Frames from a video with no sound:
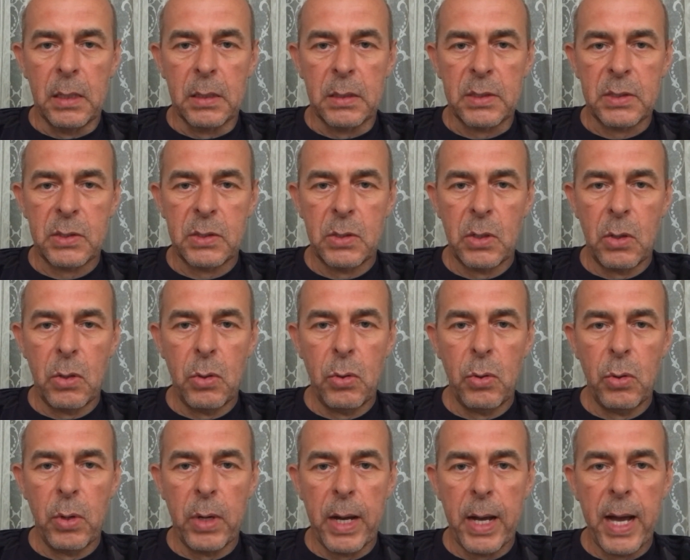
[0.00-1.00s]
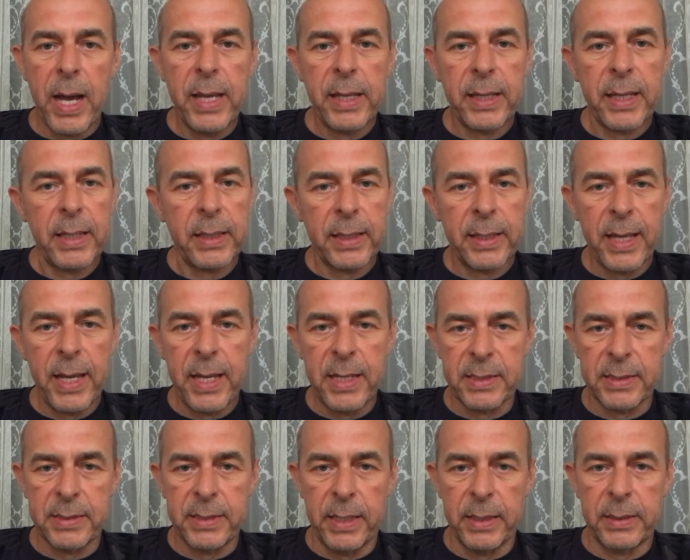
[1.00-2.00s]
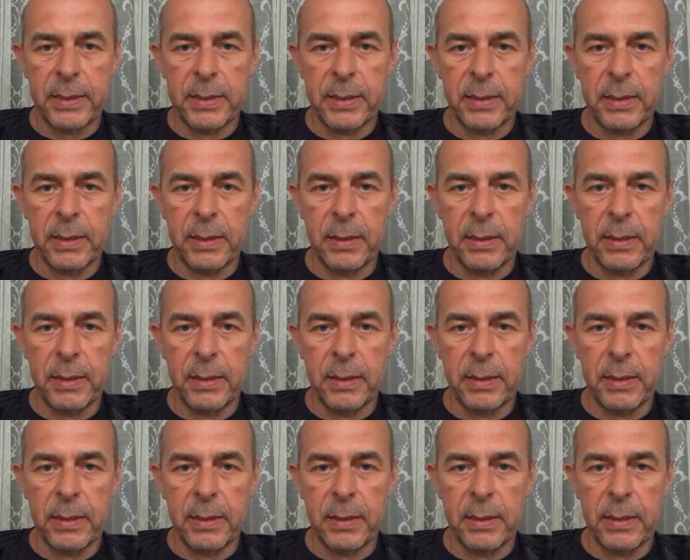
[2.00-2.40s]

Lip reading: So I can guess that